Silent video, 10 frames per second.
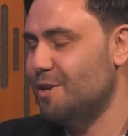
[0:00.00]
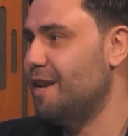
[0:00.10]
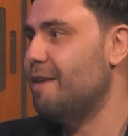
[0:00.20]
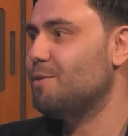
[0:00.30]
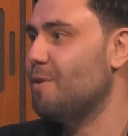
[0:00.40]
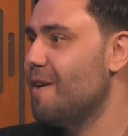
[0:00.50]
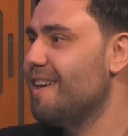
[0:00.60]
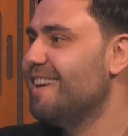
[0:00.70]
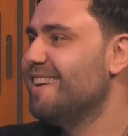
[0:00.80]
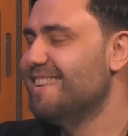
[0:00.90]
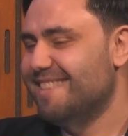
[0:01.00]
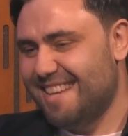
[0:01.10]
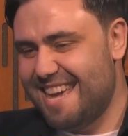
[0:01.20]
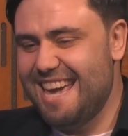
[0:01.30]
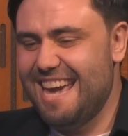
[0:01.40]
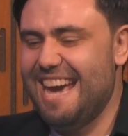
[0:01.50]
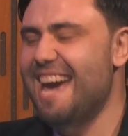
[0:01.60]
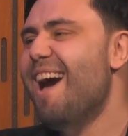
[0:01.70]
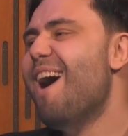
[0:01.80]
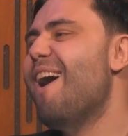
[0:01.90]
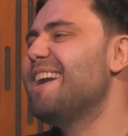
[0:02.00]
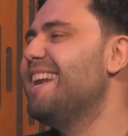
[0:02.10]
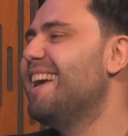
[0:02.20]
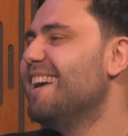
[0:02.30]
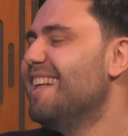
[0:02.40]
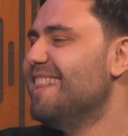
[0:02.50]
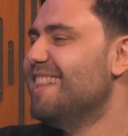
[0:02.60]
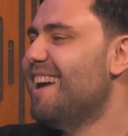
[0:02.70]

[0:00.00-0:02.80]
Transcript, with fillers: Ballyfermot United's fine. It's probably that was a good standard.